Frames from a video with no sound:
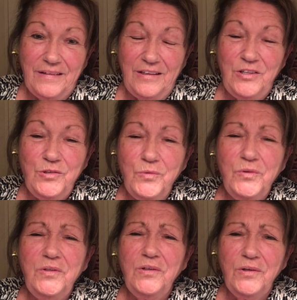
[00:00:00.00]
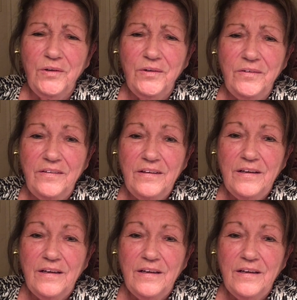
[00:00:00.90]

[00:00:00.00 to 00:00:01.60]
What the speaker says: You will learn